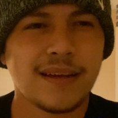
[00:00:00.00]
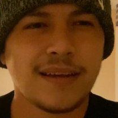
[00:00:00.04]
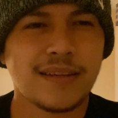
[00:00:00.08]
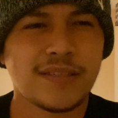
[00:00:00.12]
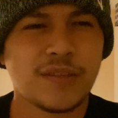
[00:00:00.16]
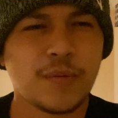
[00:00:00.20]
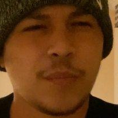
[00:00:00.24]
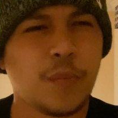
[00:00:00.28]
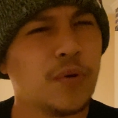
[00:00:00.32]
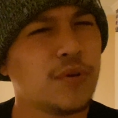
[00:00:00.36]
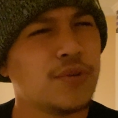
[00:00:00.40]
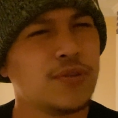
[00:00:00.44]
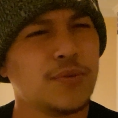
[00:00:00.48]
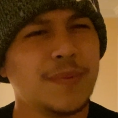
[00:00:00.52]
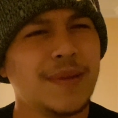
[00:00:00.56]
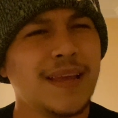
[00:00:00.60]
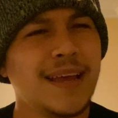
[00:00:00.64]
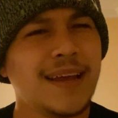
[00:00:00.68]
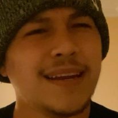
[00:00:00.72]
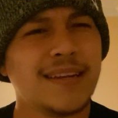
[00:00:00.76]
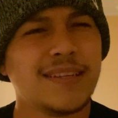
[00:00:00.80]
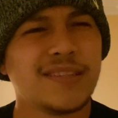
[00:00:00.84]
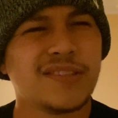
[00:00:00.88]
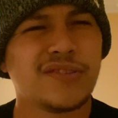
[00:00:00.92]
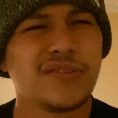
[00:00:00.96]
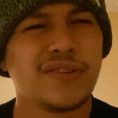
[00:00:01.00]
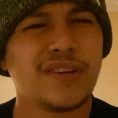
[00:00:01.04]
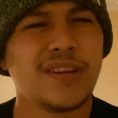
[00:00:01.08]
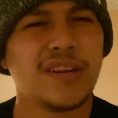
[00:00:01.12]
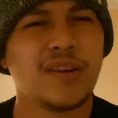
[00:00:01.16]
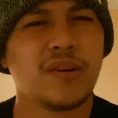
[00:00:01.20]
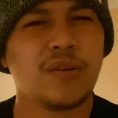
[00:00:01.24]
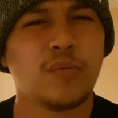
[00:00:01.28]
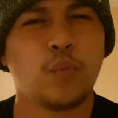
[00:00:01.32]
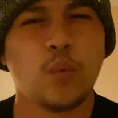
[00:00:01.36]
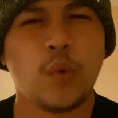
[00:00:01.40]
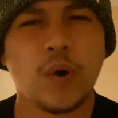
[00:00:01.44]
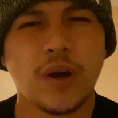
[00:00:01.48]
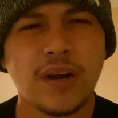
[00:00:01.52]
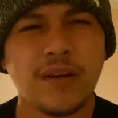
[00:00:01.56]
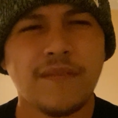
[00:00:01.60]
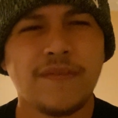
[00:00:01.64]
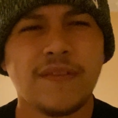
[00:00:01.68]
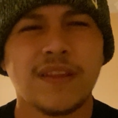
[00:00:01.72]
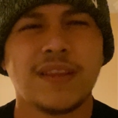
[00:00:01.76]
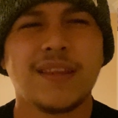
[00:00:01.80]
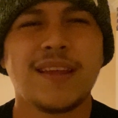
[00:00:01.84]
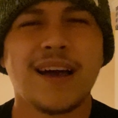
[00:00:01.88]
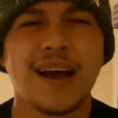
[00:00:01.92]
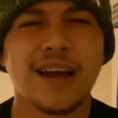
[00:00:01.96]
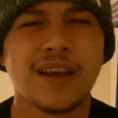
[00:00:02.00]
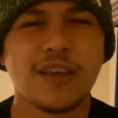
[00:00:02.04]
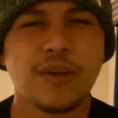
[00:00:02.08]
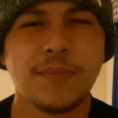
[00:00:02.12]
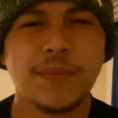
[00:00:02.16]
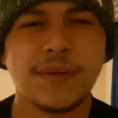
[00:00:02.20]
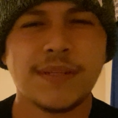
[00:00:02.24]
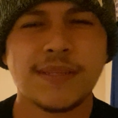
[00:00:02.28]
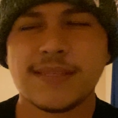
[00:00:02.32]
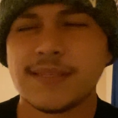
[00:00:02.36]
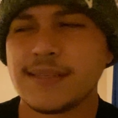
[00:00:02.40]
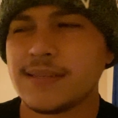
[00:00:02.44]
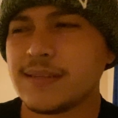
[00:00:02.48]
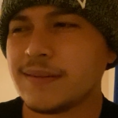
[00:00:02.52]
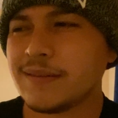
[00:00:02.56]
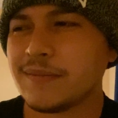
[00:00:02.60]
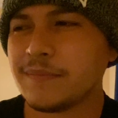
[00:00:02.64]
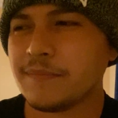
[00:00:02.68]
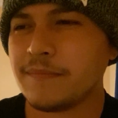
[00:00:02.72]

supposedly I didn't turn in one of the documents